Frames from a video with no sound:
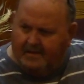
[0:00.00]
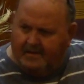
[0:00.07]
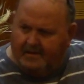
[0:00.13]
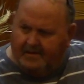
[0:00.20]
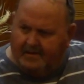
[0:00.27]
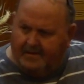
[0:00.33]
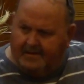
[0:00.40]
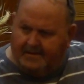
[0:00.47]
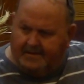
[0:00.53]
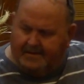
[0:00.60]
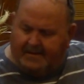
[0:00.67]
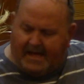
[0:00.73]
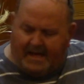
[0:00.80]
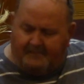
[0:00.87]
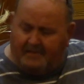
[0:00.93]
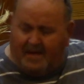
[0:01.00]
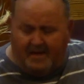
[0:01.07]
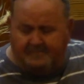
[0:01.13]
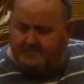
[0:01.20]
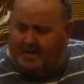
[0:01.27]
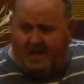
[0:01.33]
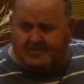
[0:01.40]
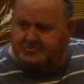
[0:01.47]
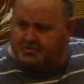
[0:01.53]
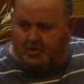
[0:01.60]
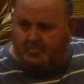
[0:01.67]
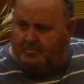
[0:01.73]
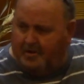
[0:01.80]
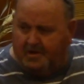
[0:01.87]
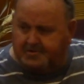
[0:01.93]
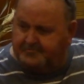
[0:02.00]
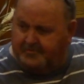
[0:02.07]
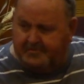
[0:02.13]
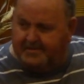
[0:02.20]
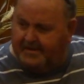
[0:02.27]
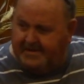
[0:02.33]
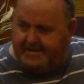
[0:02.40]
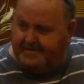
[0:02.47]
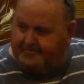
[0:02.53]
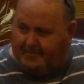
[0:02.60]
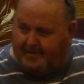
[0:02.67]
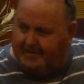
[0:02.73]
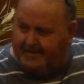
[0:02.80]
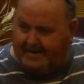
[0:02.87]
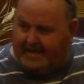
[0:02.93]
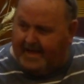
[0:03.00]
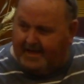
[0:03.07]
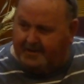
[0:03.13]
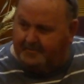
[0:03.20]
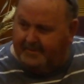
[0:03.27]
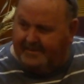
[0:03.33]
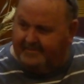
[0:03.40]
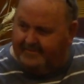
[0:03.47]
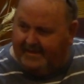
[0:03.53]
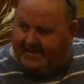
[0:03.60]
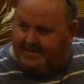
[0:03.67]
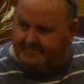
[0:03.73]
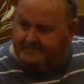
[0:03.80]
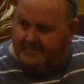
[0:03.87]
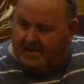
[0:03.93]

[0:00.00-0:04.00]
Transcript: Uh, I'm, I'm not so much for the evil, and I'll admit that.